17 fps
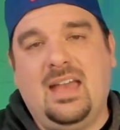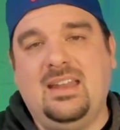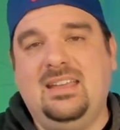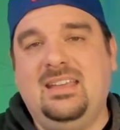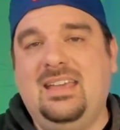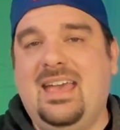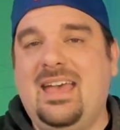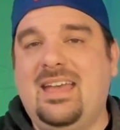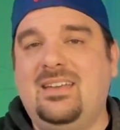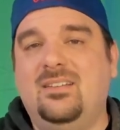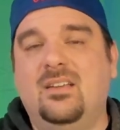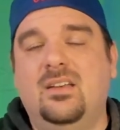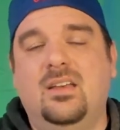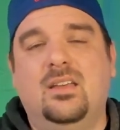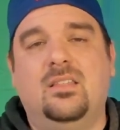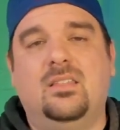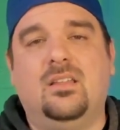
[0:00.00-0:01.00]
And
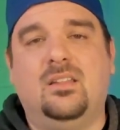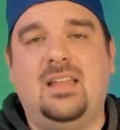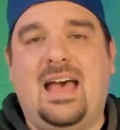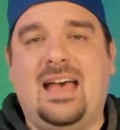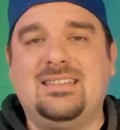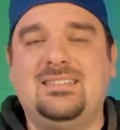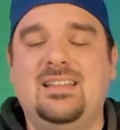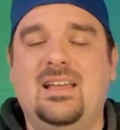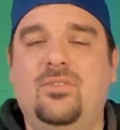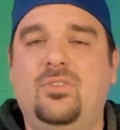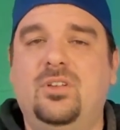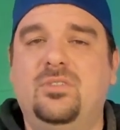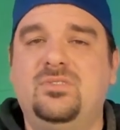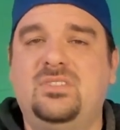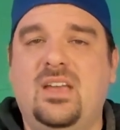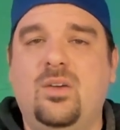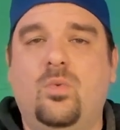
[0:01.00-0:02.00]
again, the last
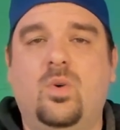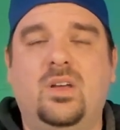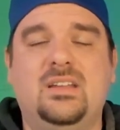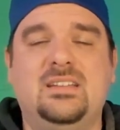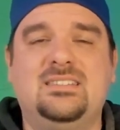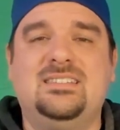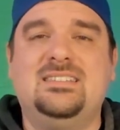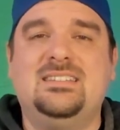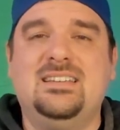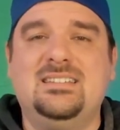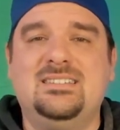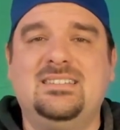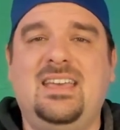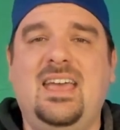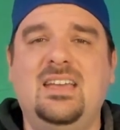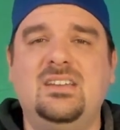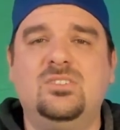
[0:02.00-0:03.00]
level of day one is
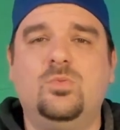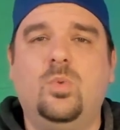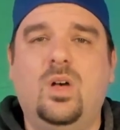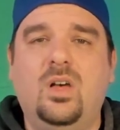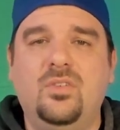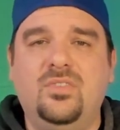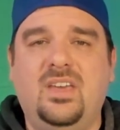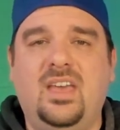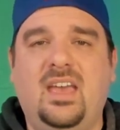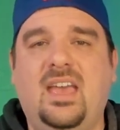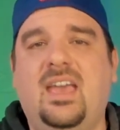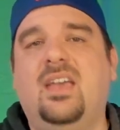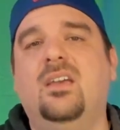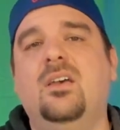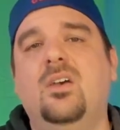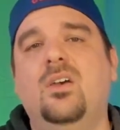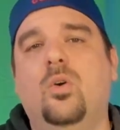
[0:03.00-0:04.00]
6K,
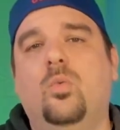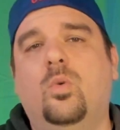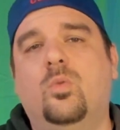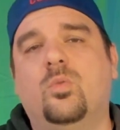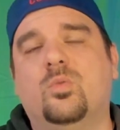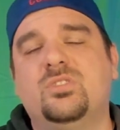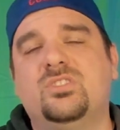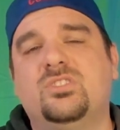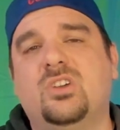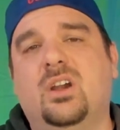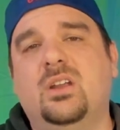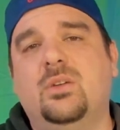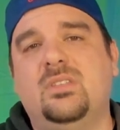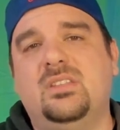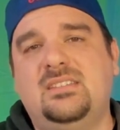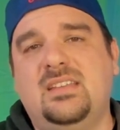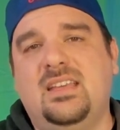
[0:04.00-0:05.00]
12K, when we're
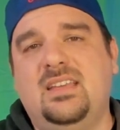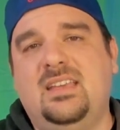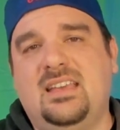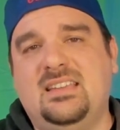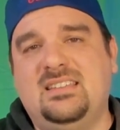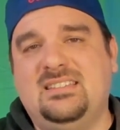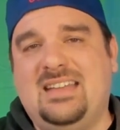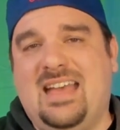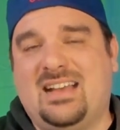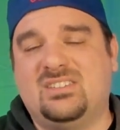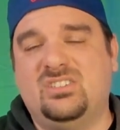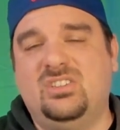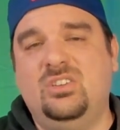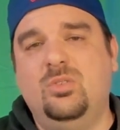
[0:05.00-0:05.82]
starting with a 10K stack.